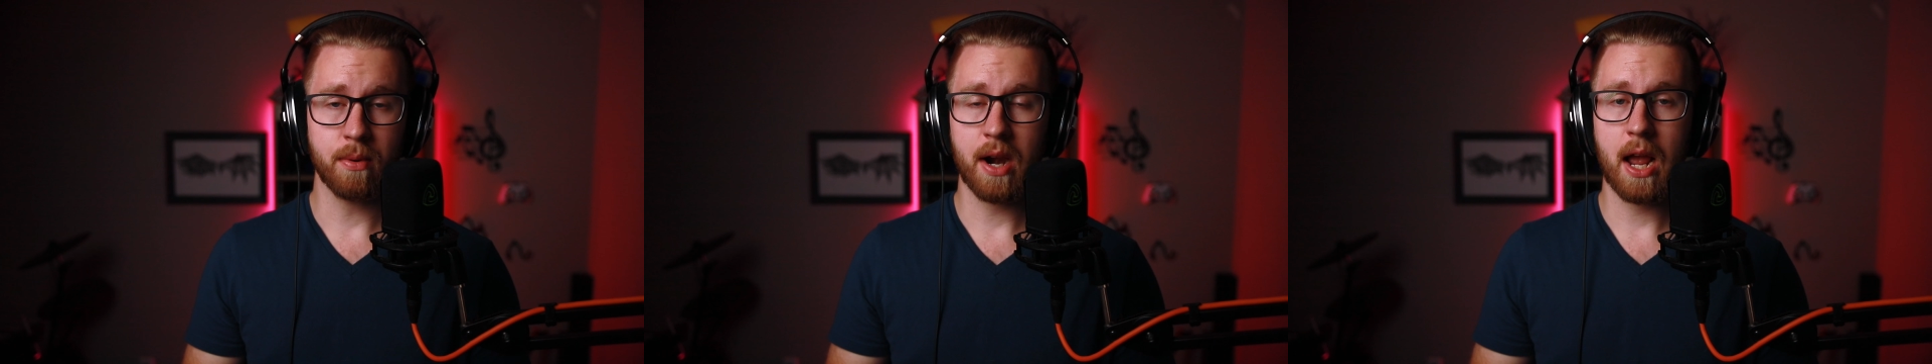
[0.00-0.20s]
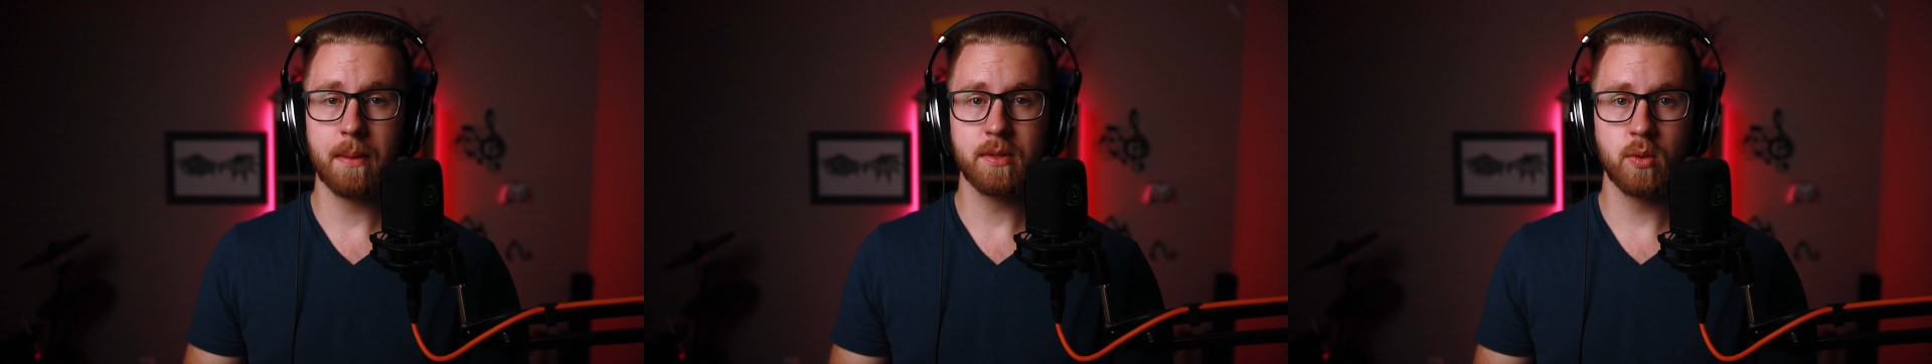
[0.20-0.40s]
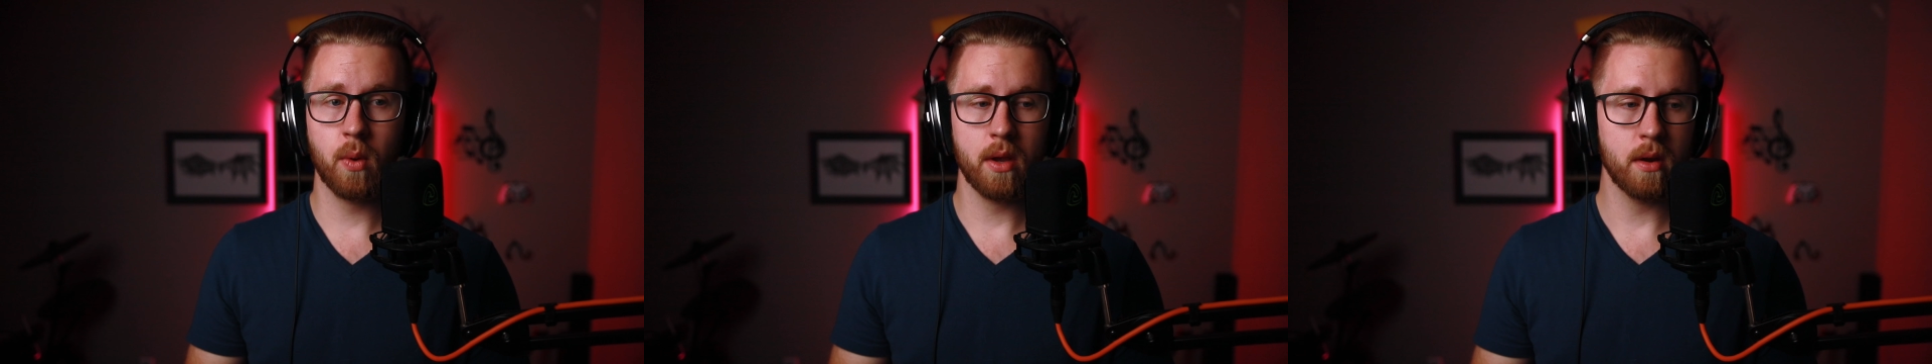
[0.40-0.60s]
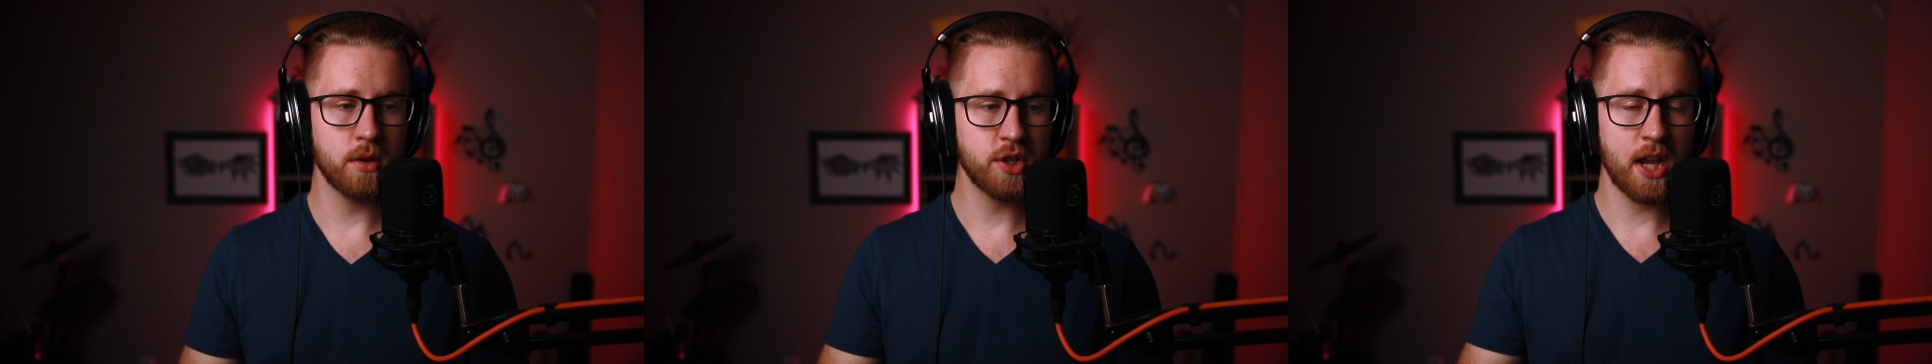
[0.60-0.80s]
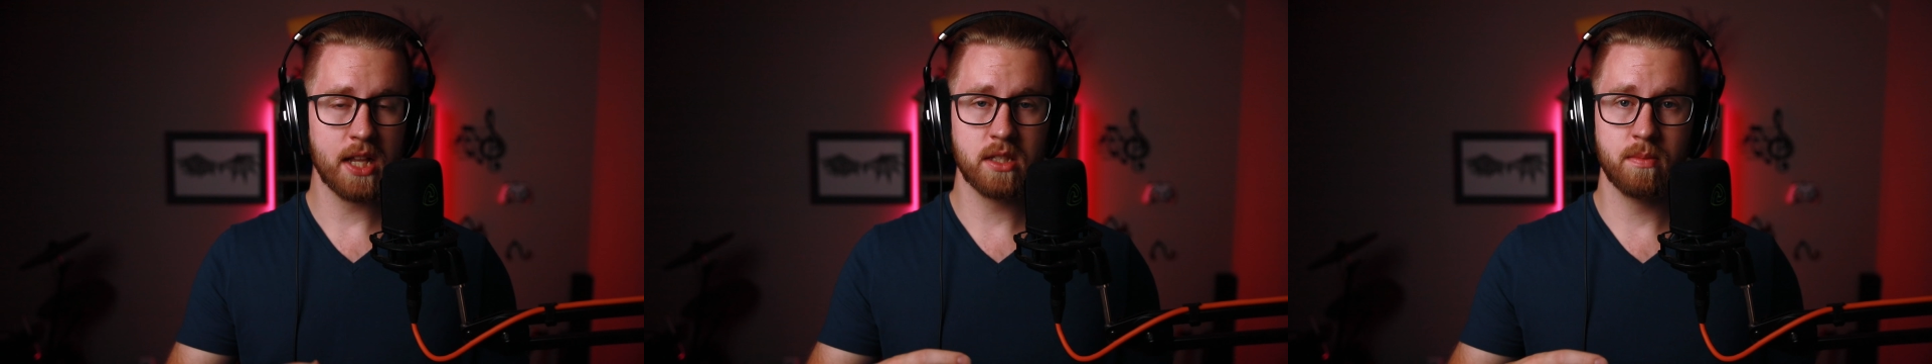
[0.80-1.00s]
Perhaps you want your
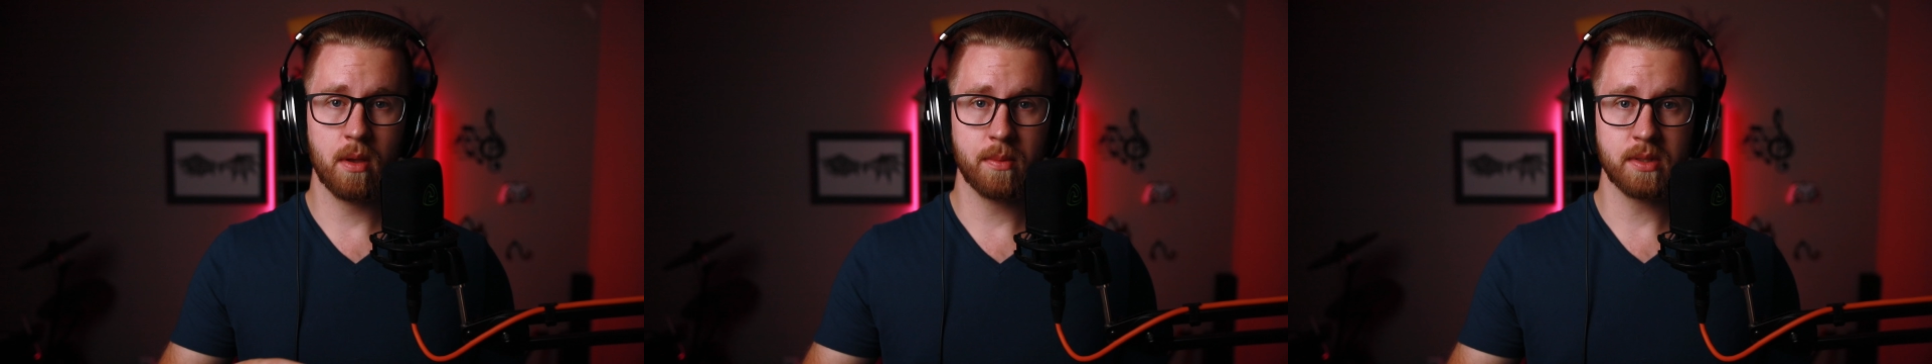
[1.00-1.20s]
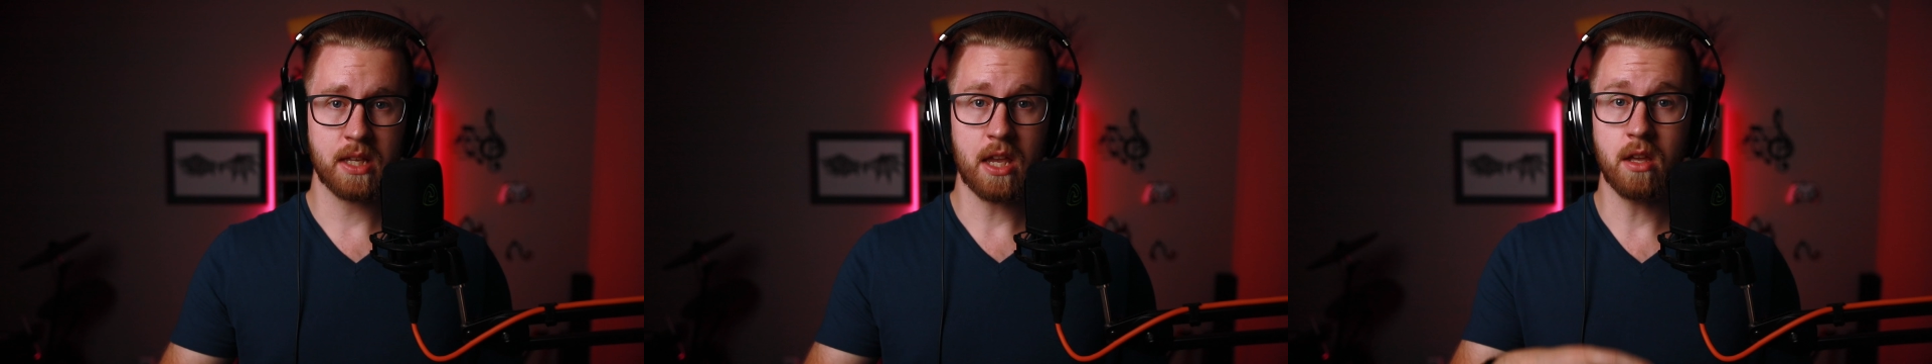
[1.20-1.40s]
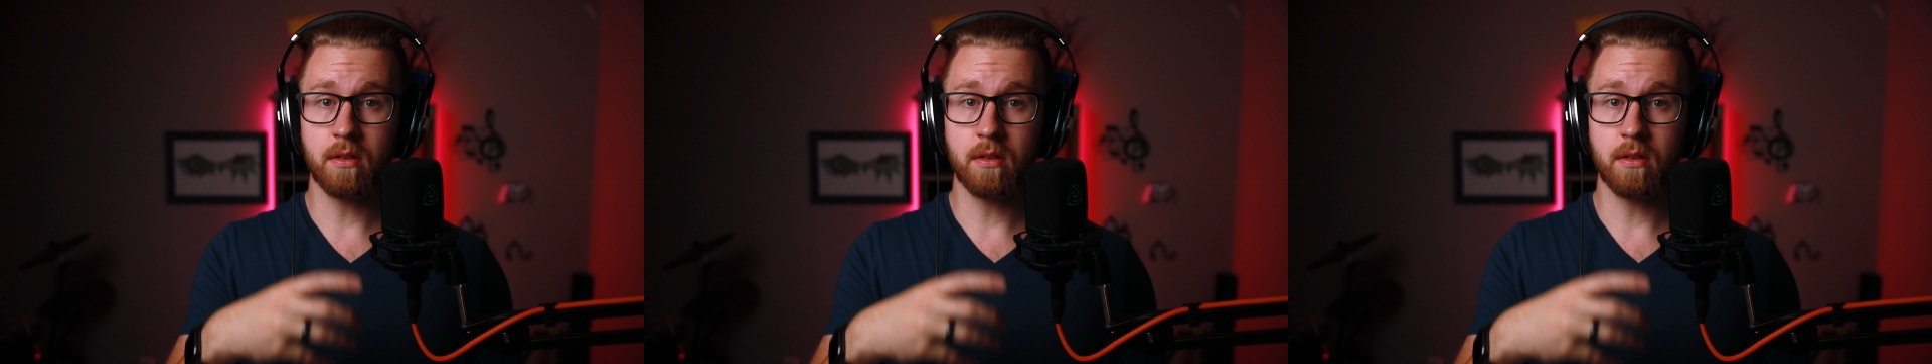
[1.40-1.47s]
chat to be able to